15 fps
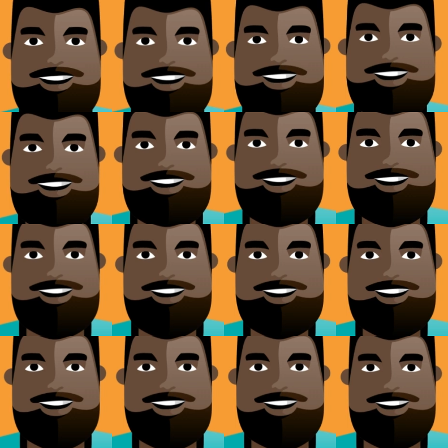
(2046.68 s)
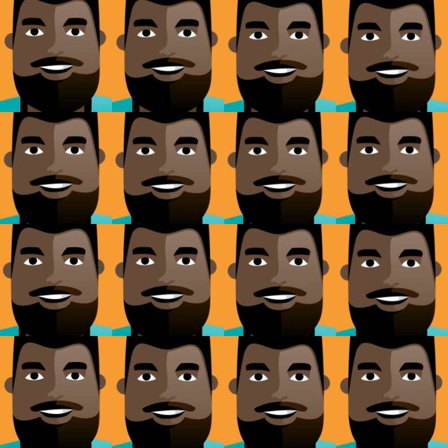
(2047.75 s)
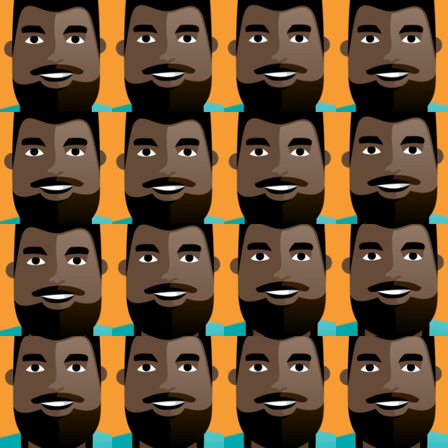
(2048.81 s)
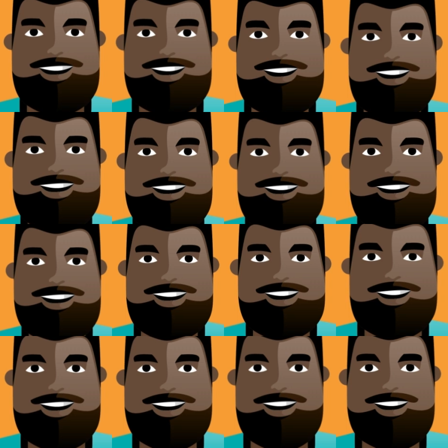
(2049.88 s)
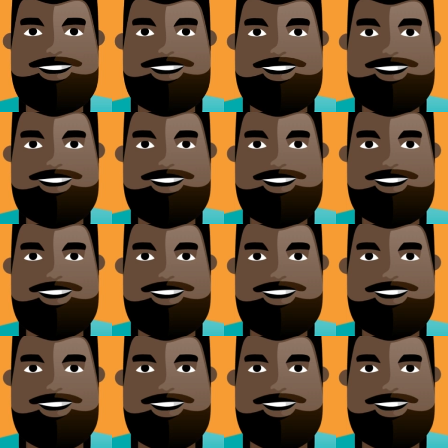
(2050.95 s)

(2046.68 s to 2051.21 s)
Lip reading: because we have been told, we are shouted out